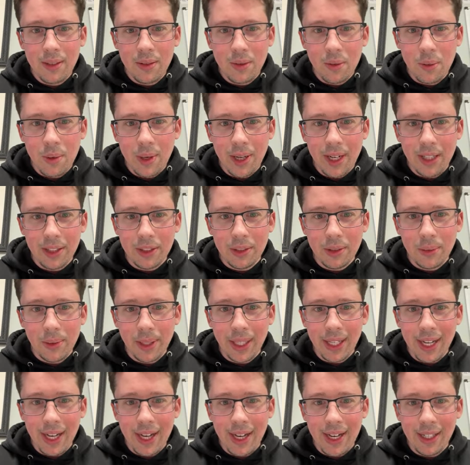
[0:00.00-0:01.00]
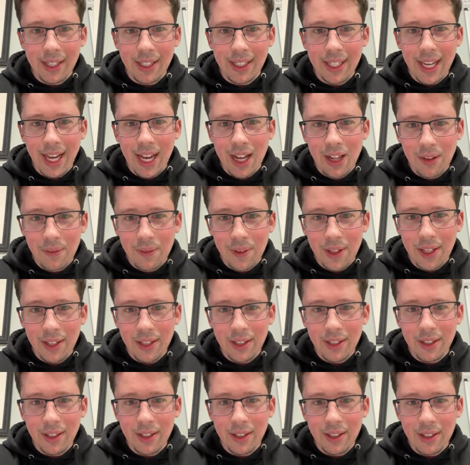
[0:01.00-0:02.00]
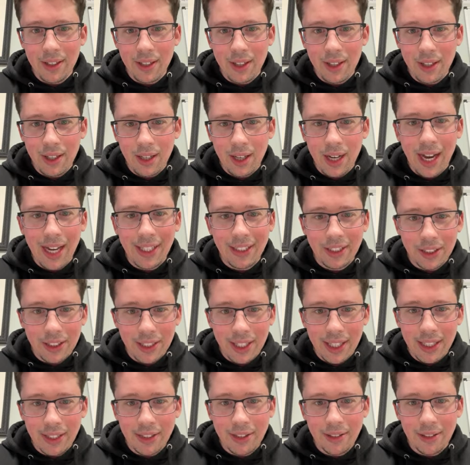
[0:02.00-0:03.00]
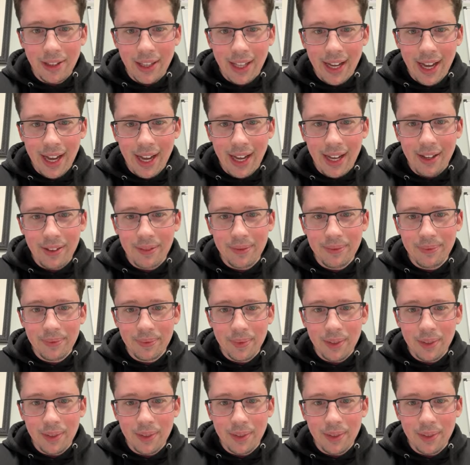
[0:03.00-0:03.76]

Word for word: what else we got? Kelvin, uh, I just answered that.